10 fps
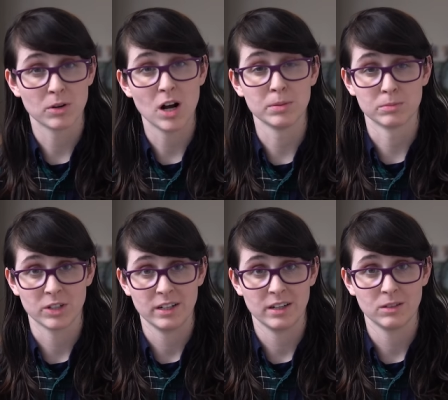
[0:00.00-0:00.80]
our problem
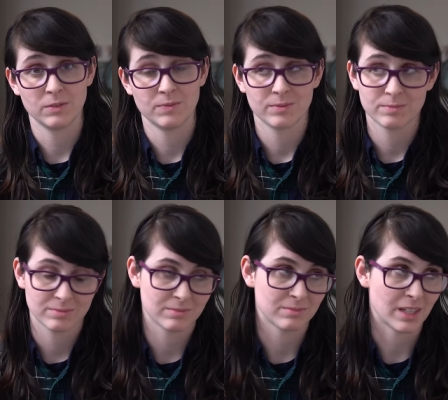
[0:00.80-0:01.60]
right now.
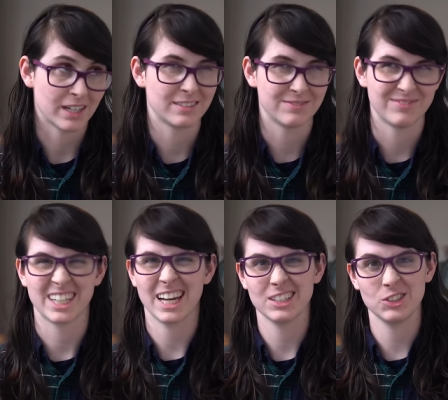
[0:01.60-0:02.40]
And
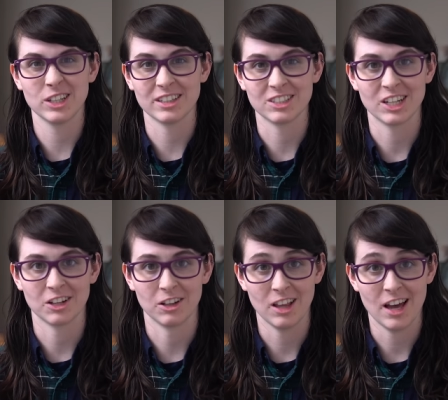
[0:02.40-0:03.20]
I kinda do that on this
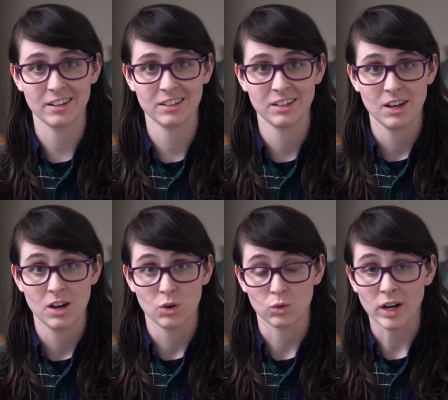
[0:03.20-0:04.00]
channel a lot.
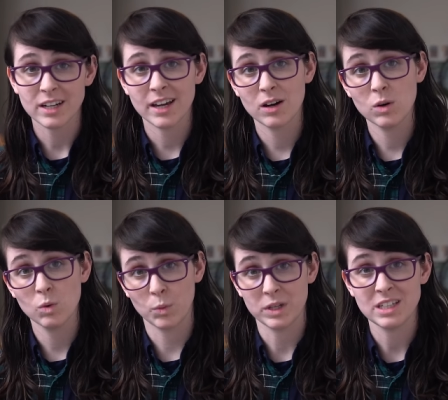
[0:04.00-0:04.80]
Right
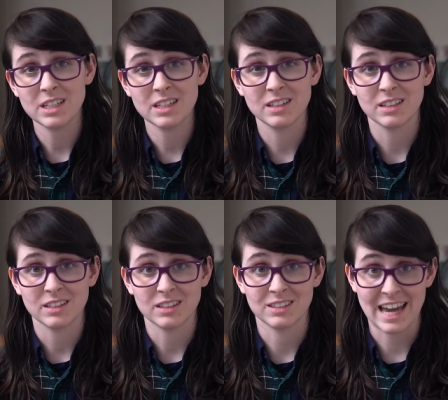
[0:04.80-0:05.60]
now, what we
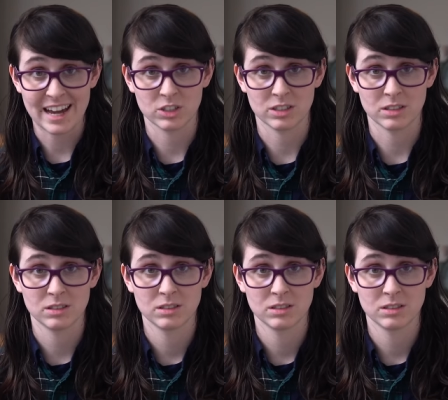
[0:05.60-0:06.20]
need is action.